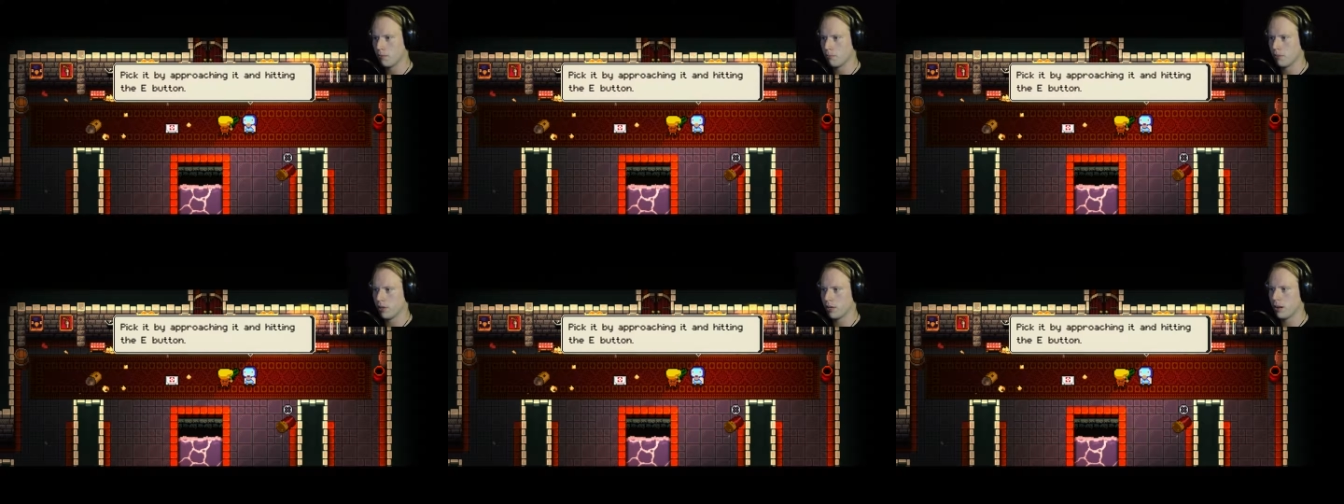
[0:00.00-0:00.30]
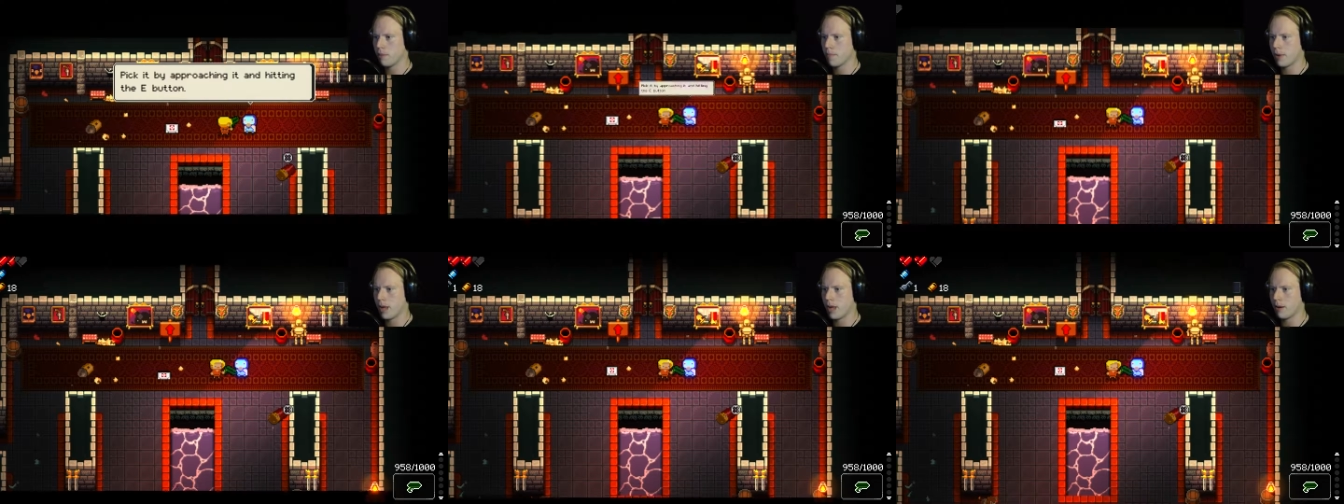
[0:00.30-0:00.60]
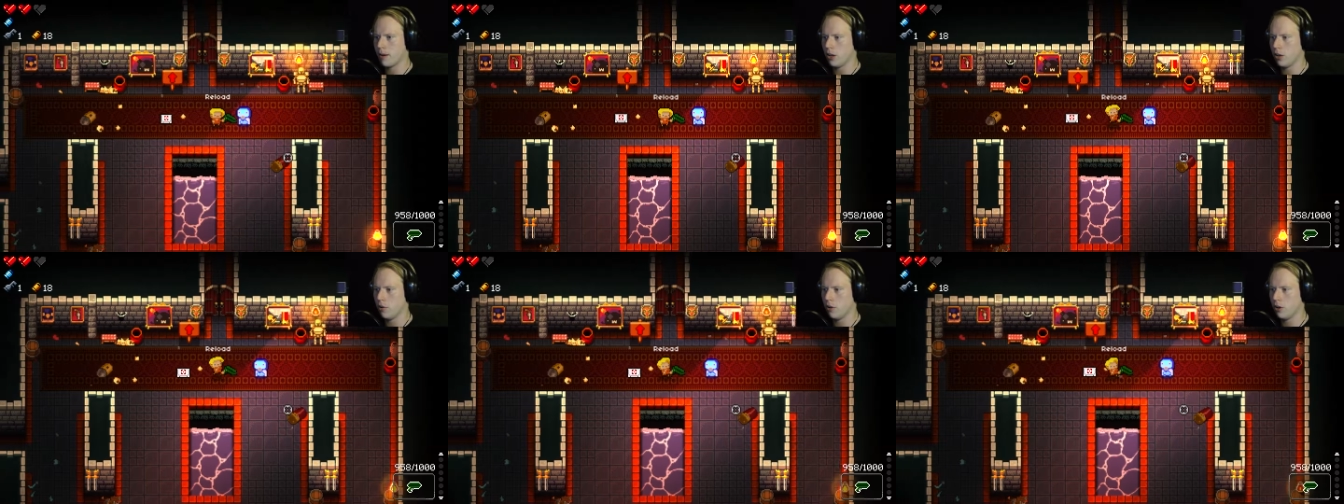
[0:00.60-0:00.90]
Pick it up
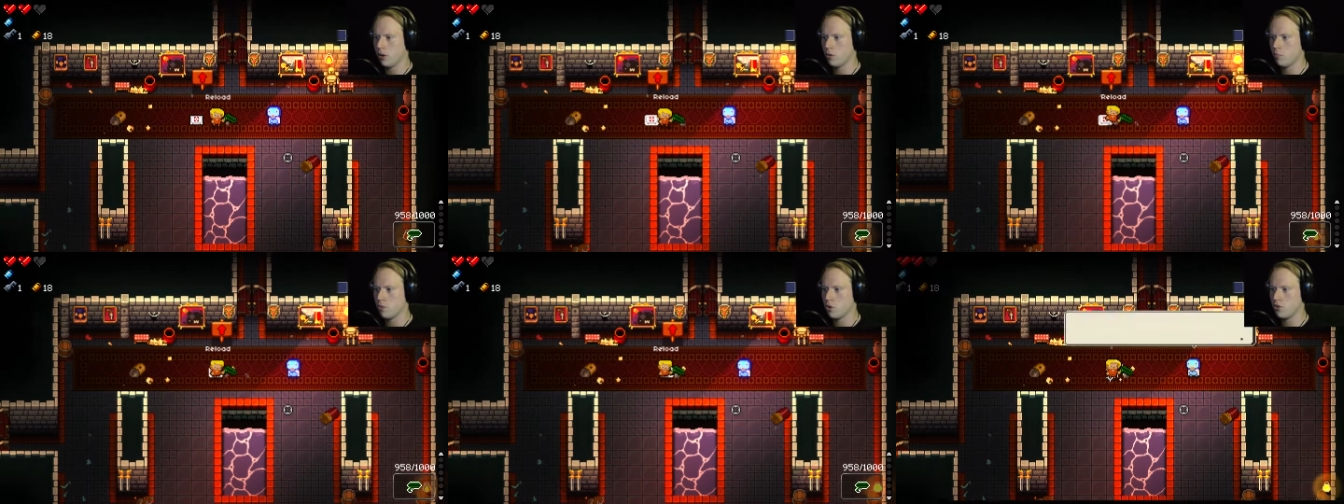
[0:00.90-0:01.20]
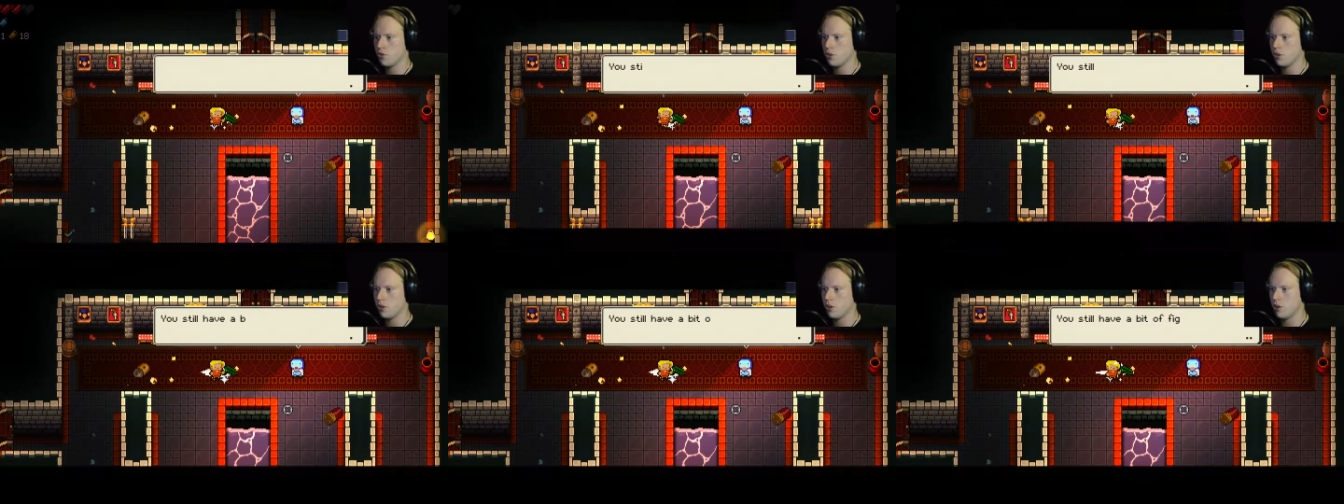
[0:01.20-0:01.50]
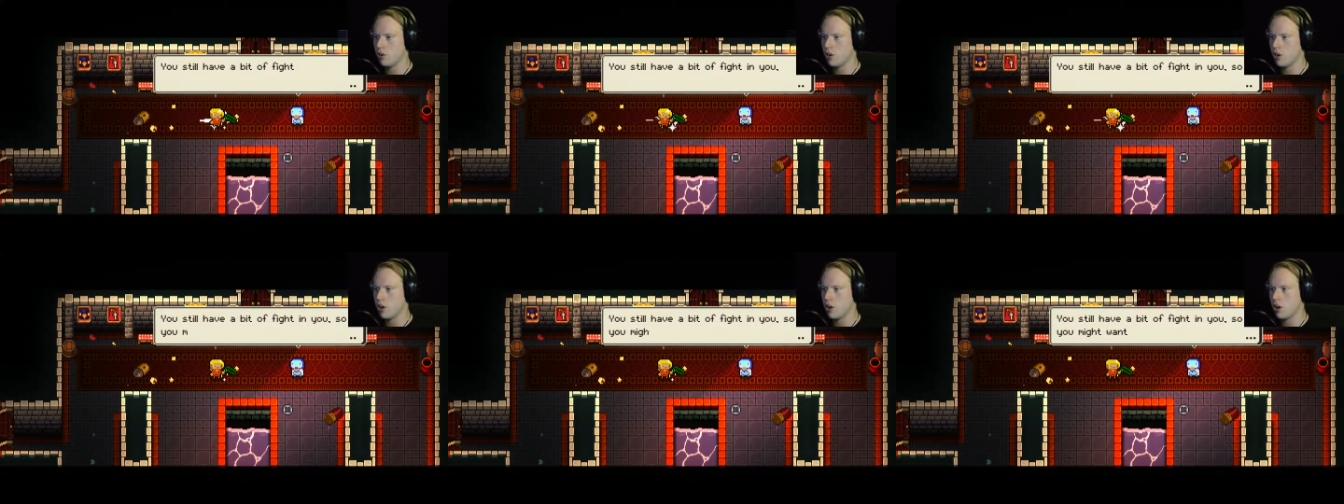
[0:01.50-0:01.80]
by
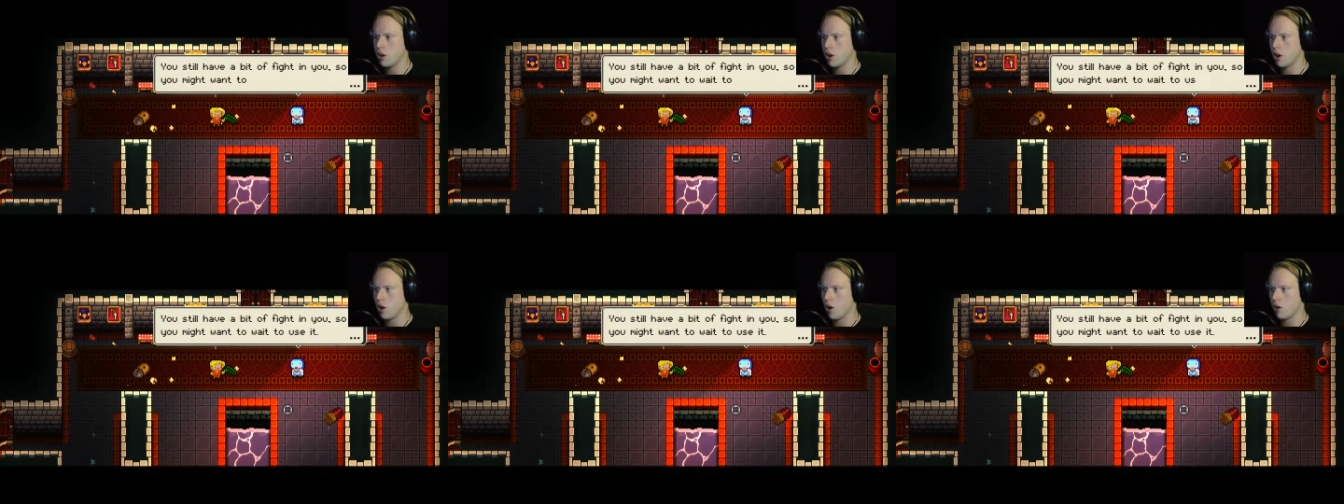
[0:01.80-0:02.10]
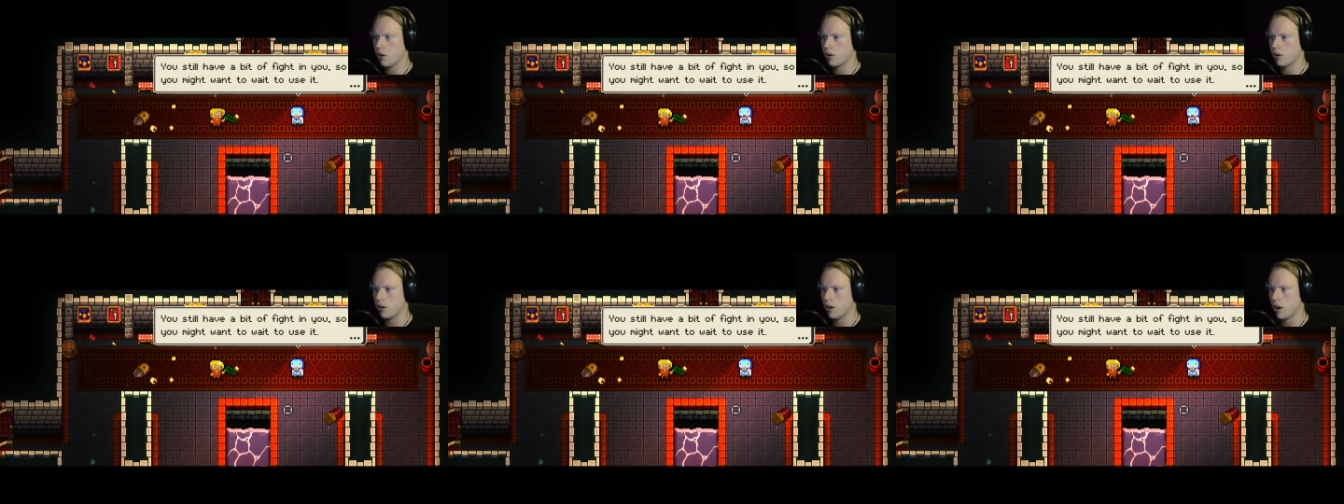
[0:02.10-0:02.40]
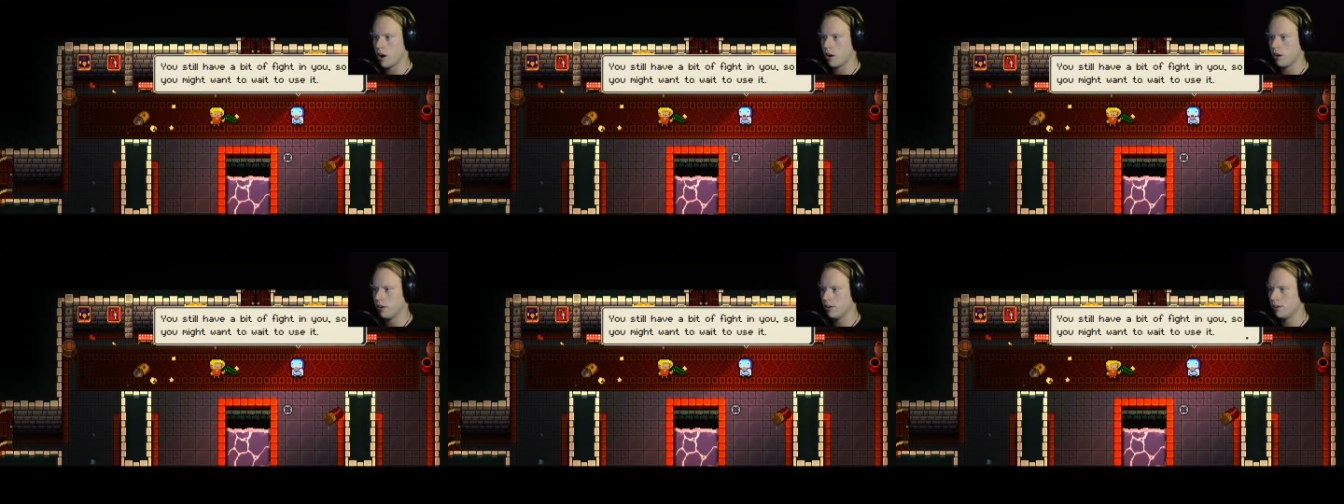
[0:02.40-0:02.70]
pushing E,
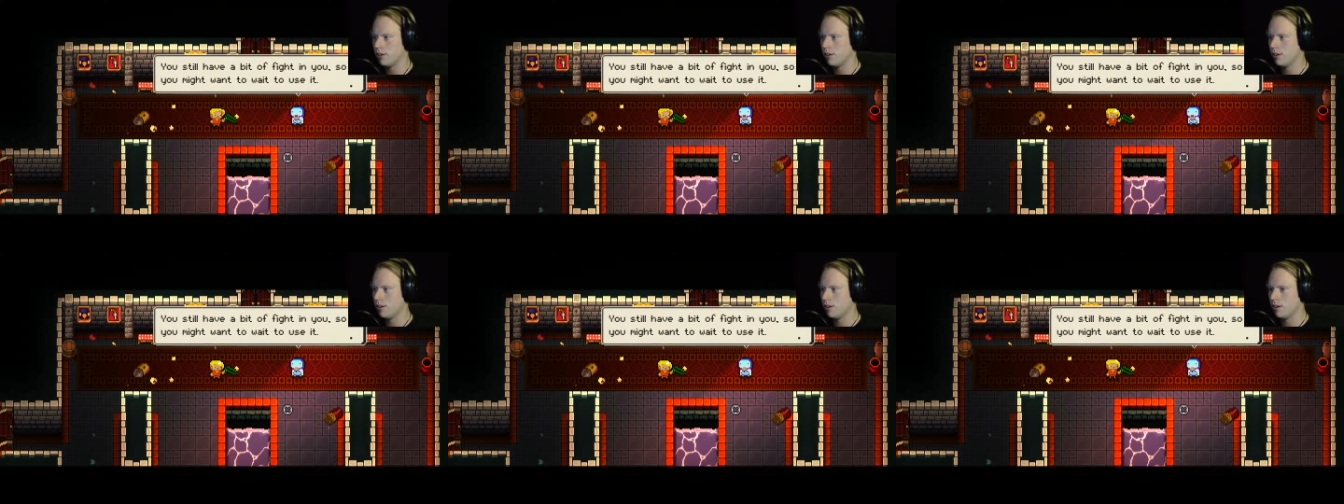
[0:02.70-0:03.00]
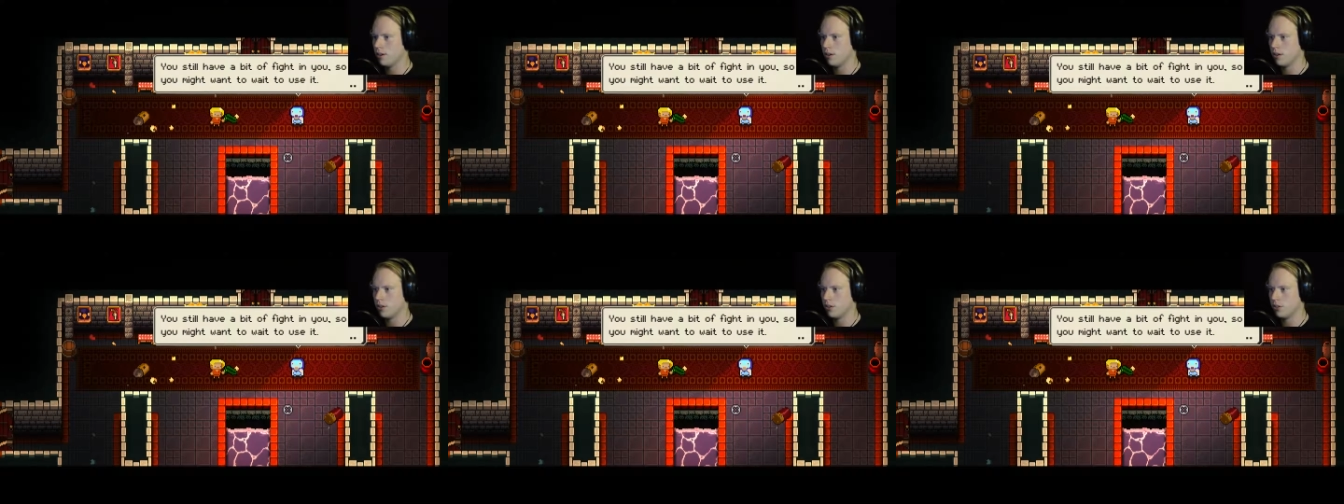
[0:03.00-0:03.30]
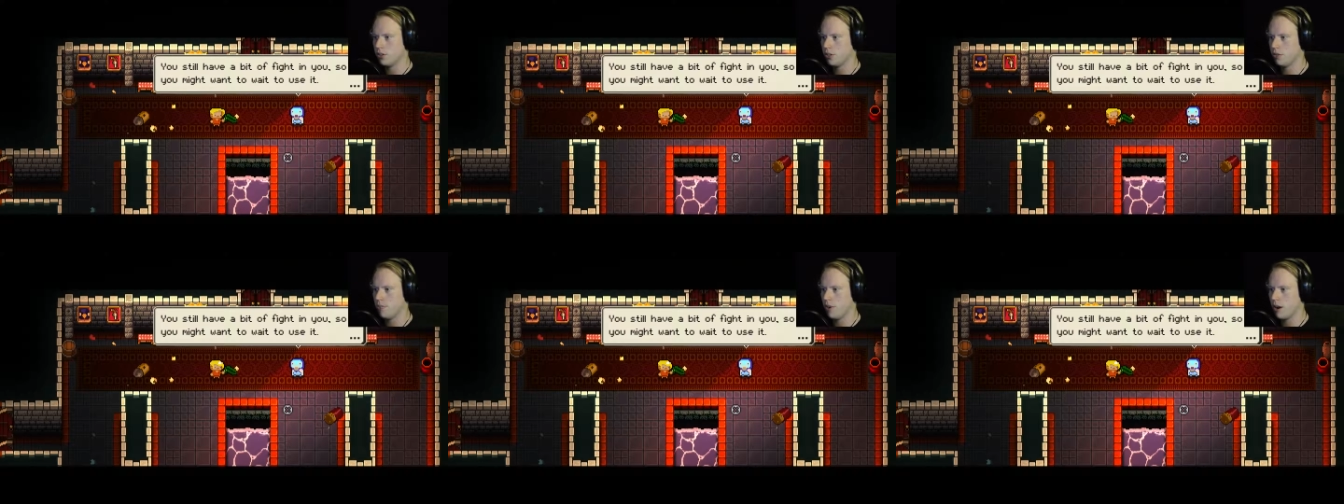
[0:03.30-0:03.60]
okay.
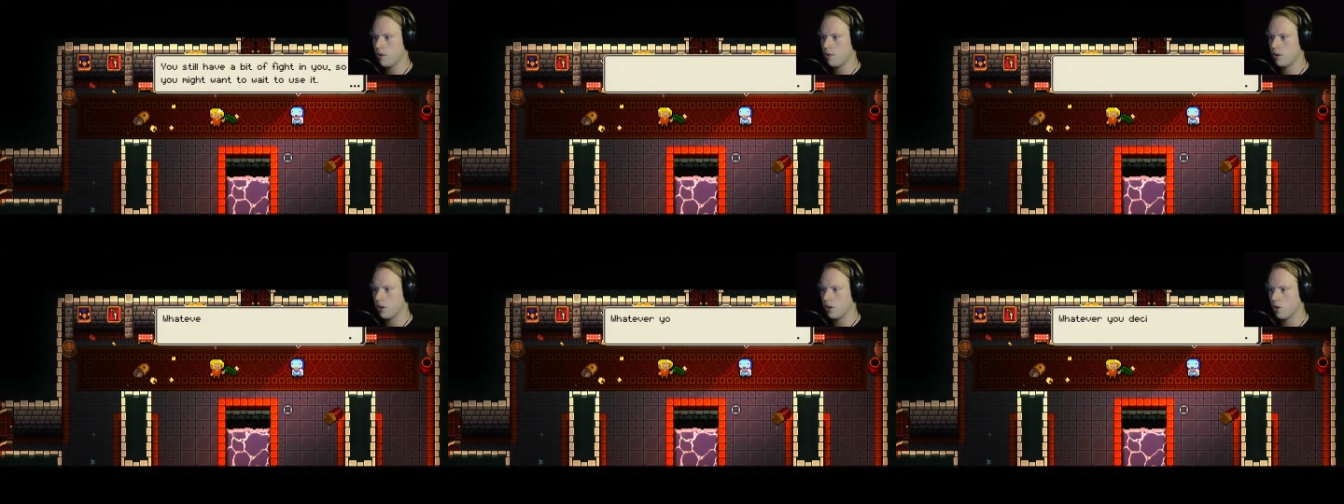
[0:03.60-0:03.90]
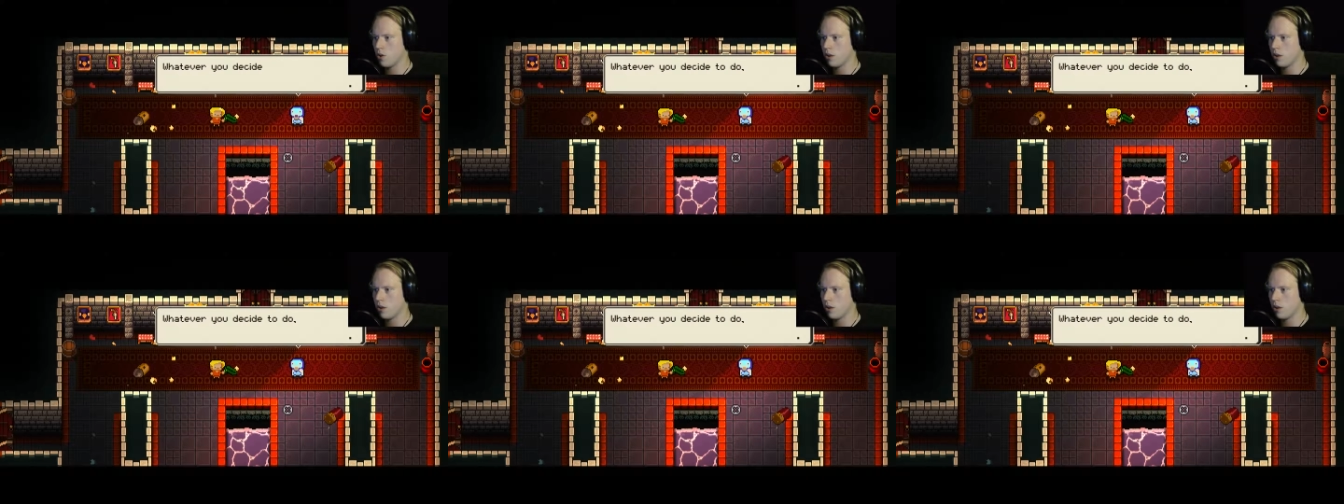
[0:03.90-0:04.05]
I might want